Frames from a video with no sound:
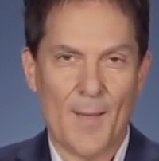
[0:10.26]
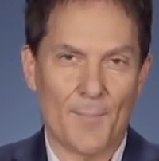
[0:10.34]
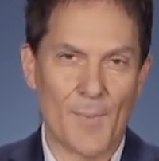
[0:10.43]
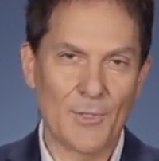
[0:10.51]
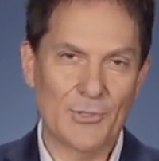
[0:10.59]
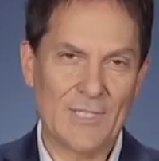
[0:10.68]

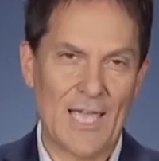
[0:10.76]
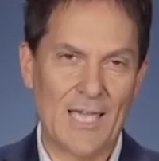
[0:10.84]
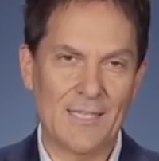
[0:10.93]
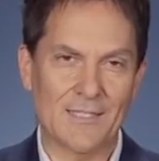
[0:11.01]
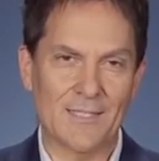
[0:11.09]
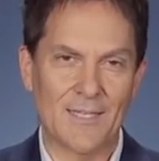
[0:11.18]
Most
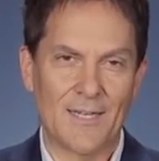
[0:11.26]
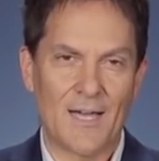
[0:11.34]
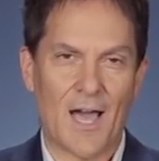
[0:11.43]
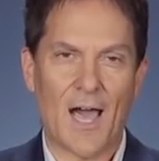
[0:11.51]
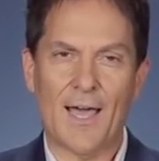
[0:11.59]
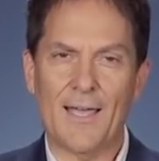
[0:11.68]
days,
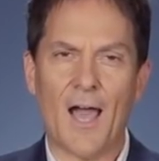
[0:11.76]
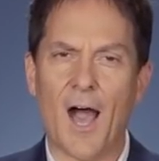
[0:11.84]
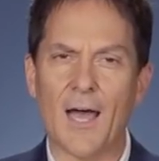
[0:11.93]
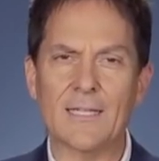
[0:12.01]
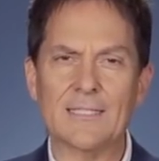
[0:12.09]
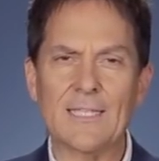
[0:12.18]
I
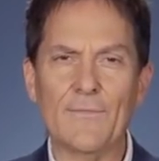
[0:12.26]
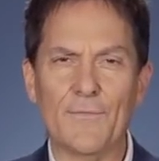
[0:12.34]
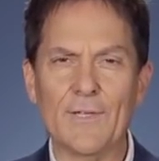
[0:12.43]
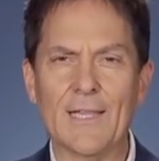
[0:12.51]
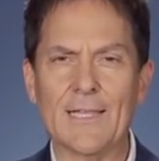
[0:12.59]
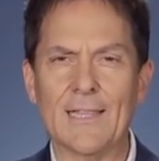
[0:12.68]
honestly
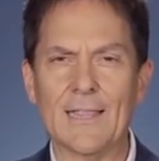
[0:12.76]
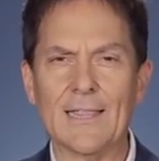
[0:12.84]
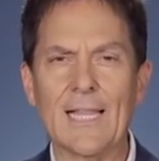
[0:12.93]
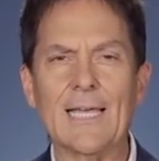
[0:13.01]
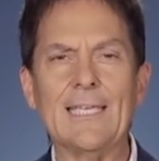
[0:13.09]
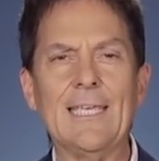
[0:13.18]
feel like the
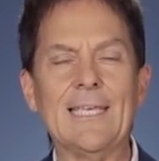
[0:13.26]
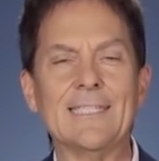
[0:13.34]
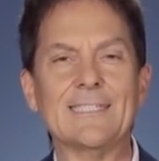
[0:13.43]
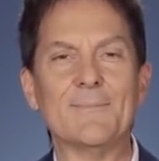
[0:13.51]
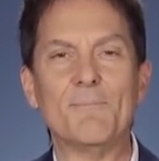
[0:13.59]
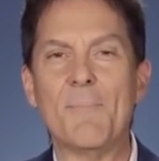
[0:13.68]

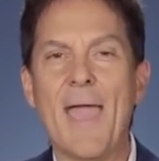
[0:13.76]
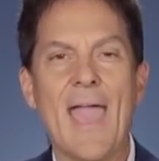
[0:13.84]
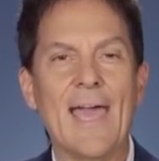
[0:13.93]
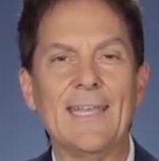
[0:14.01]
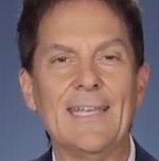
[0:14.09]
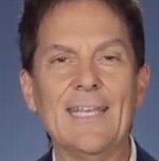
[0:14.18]
luckiest
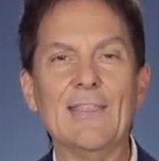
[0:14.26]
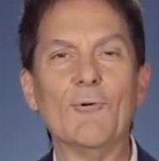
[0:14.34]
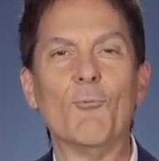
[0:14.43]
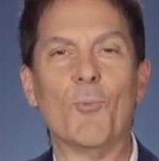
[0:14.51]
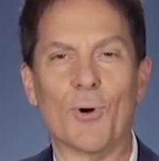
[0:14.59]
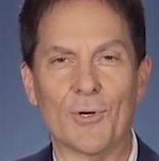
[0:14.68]
man in the
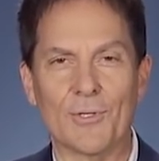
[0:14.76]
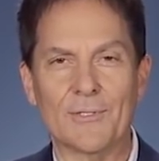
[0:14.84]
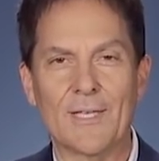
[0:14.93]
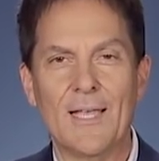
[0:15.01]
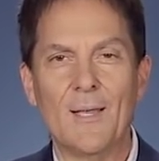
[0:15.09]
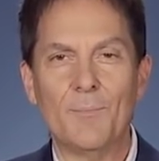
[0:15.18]

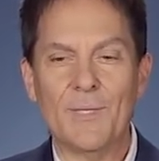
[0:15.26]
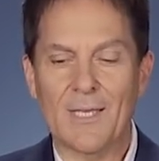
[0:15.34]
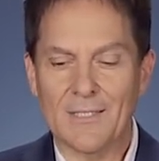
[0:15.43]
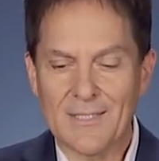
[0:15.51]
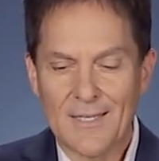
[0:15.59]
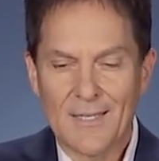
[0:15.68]
world
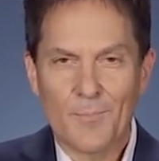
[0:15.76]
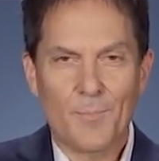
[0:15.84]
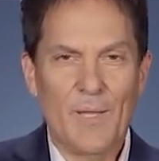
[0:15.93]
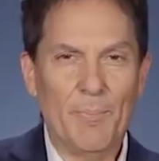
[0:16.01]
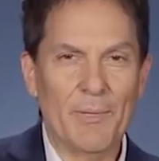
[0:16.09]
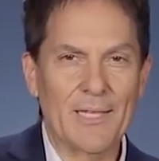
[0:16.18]
because
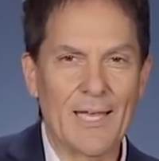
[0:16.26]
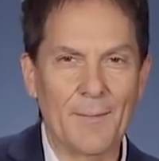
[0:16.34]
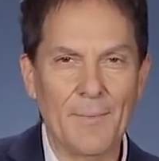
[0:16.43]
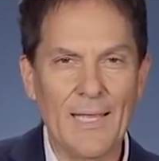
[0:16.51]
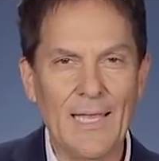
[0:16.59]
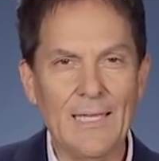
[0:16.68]
people
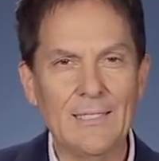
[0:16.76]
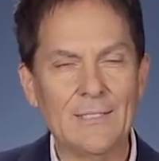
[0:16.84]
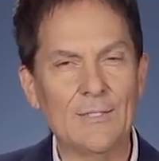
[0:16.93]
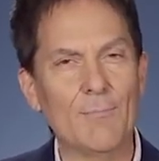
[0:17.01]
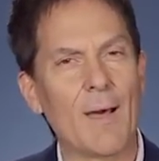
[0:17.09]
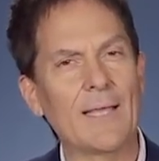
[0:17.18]
come
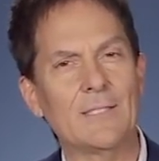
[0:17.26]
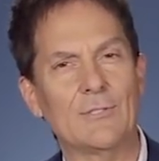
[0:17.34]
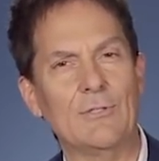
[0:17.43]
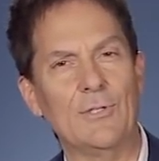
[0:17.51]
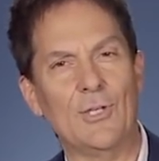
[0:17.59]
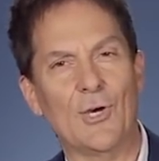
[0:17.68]
into my
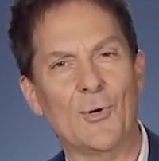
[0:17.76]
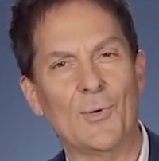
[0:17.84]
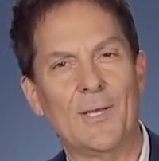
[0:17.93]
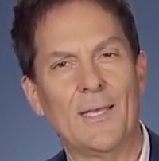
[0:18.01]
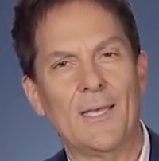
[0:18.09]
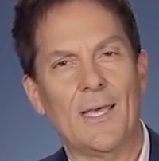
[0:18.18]
studio
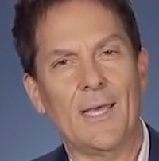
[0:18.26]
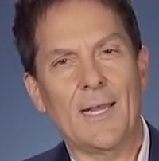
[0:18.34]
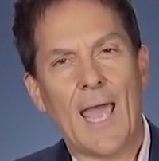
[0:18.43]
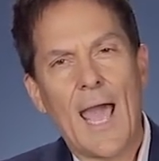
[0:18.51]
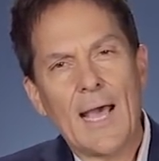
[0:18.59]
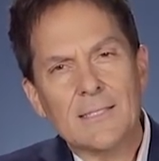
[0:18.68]

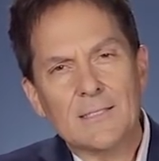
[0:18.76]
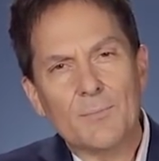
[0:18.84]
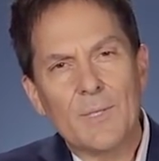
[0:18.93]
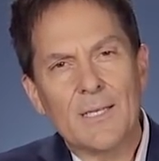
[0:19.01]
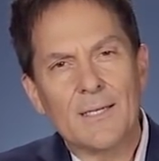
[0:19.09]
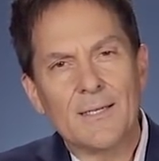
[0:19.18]
and ask
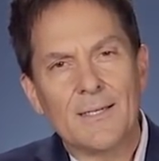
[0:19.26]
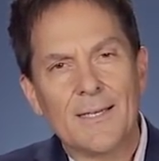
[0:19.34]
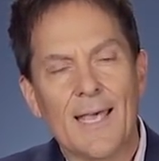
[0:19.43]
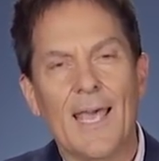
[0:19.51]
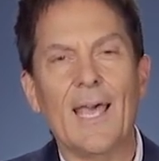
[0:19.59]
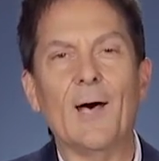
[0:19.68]
me to
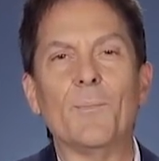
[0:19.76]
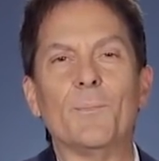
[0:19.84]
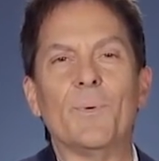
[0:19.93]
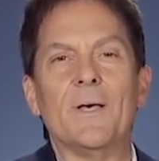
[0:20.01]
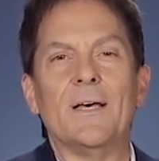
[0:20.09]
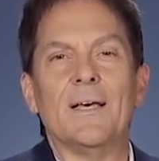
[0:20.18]

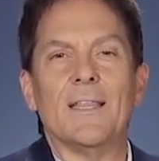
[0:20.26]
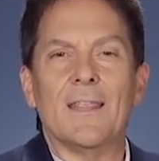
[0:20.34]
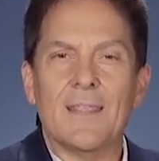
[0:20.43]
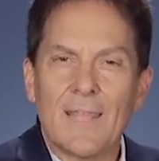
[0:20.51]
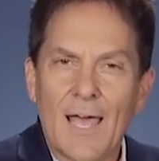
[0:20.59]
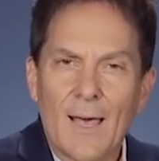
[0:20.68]
help
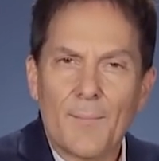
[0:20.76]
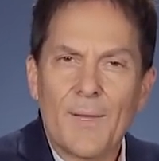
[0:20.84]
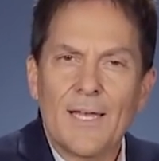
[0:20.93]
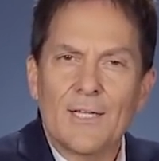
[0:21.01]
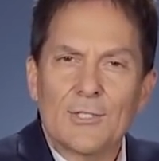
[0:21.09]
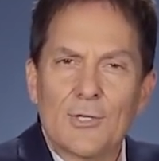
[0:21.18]
them
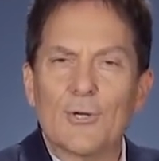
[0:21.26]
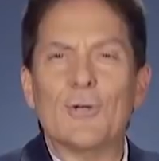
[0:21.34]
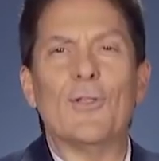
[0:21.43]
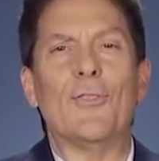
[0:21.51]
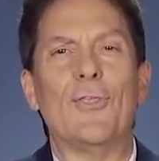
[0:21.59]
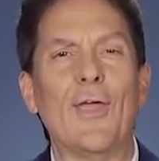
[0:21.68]

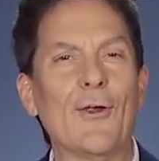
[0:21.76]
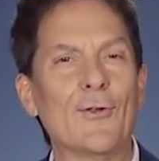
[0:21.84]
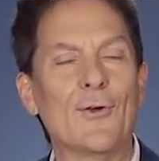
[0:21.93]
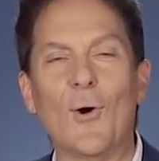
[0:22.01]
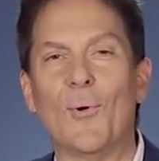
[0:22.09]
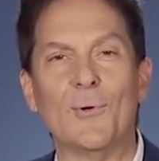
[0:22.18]
turn their
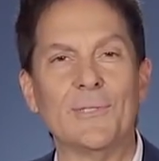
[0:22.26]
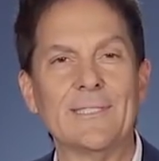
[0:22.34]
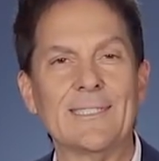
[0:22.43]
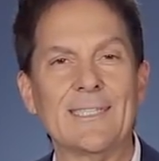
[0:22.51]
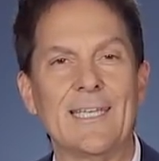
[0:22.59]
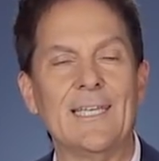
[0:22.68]

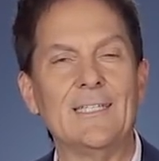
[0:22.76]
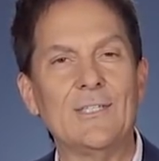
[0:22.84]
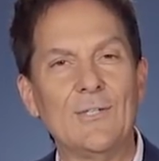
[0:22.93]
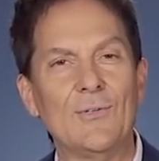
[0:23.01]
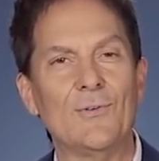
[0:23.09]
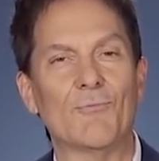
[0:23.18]
goals
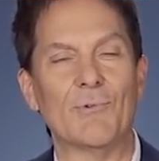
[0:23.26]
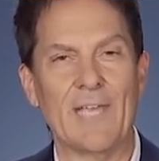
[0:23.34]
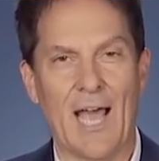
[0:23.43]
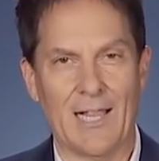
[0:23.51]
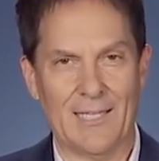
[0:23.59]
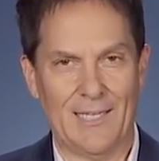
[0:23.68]
into
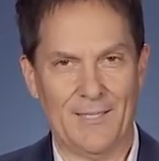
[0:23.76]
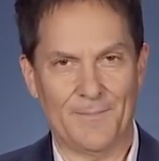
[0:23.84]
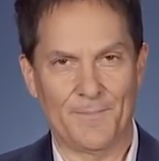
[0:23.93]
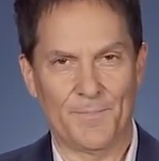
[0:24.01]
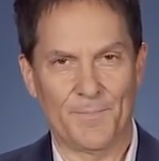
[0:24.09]
reality.